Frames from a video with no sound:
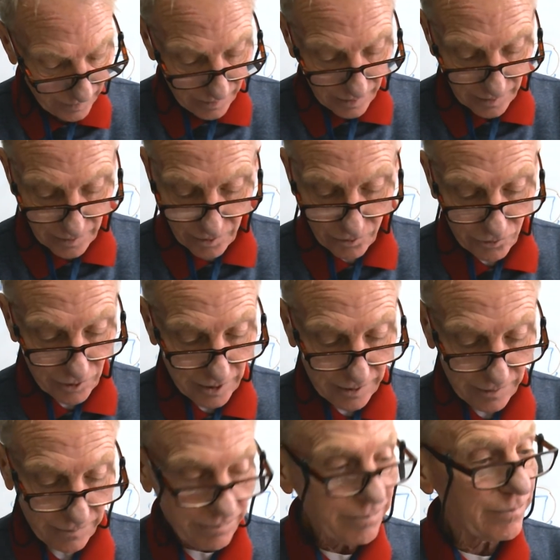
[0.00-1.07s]

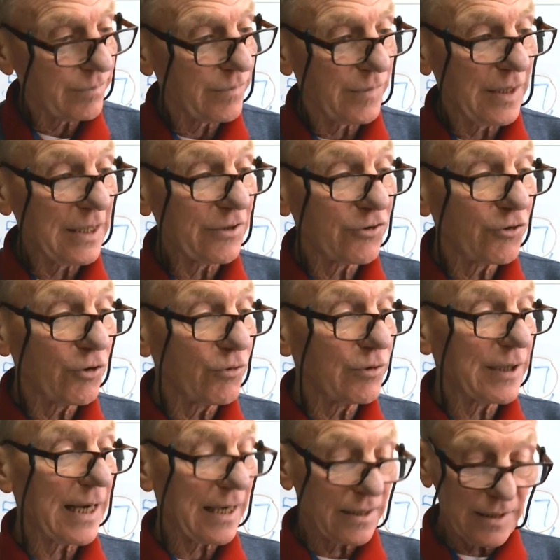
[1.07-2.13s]
using these two
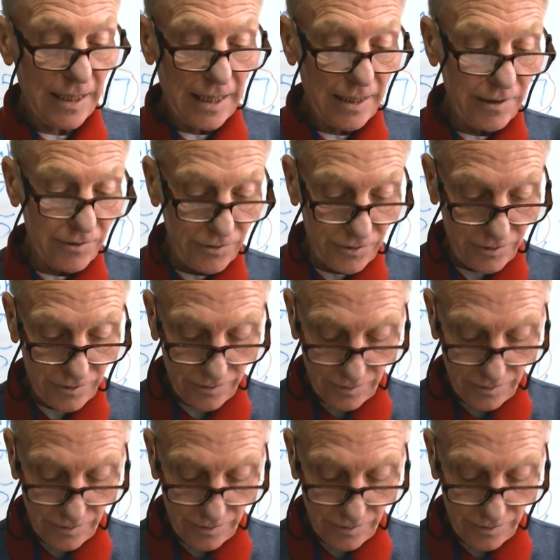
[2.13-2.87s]
techniques